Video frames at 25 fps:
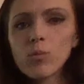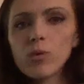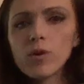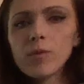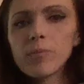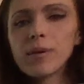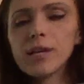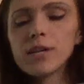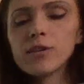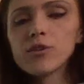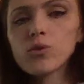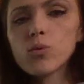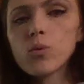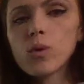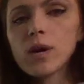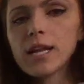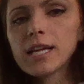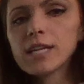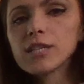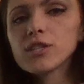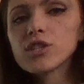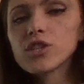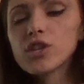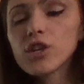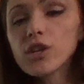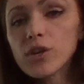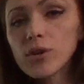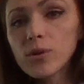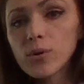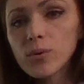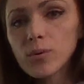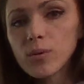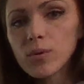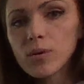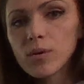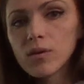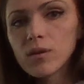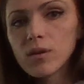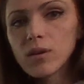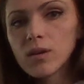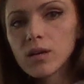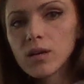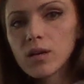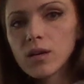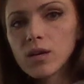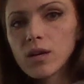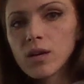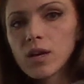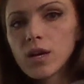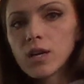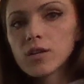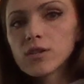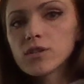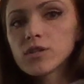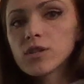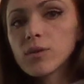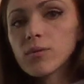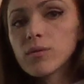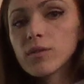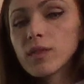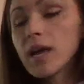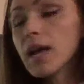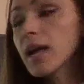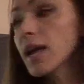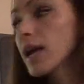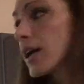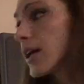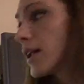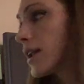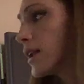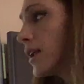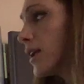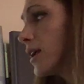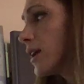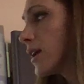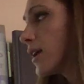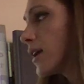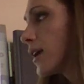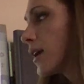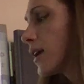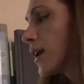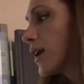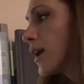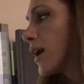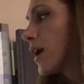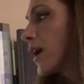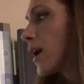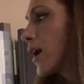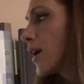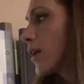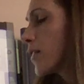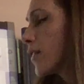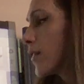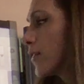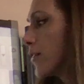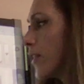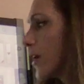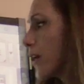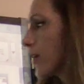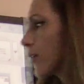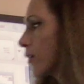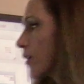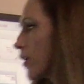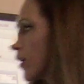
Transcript: would be 22. So then there